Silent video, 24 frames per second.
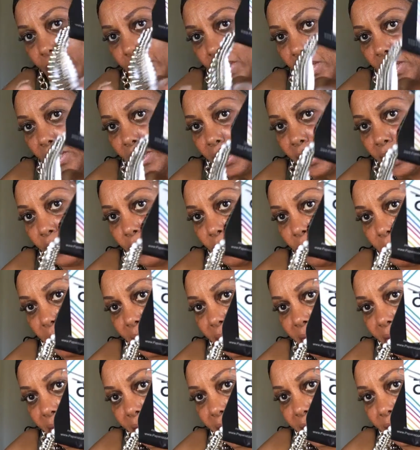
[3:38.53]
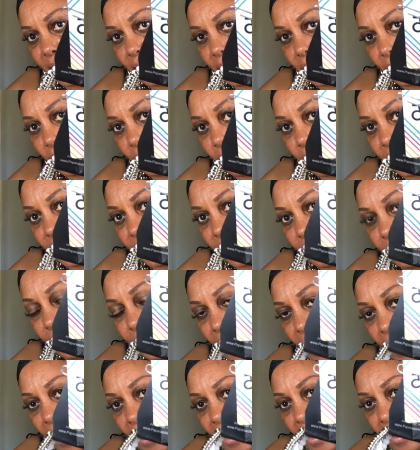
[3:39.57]
These will be Daisy's
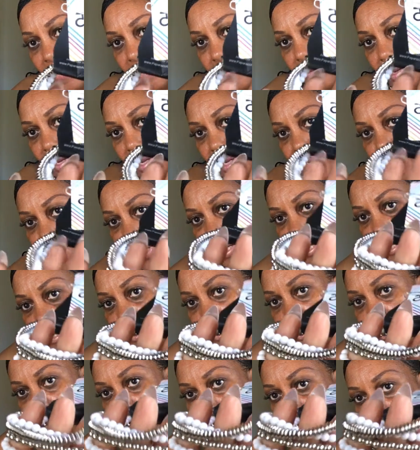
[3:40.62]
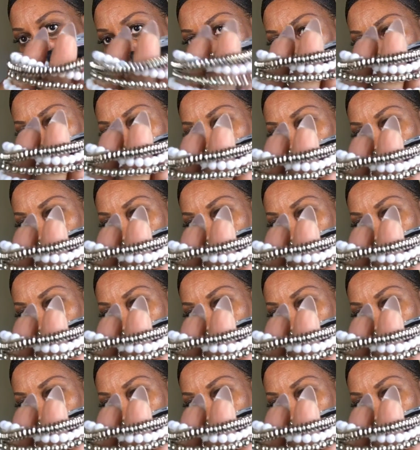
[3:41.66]
25. Daisy's 25.